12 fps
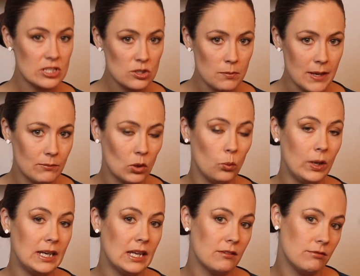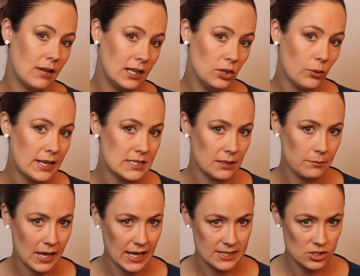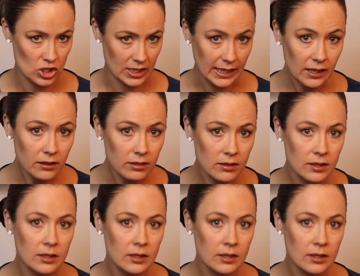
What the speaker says: remember, when evaluating pasture length,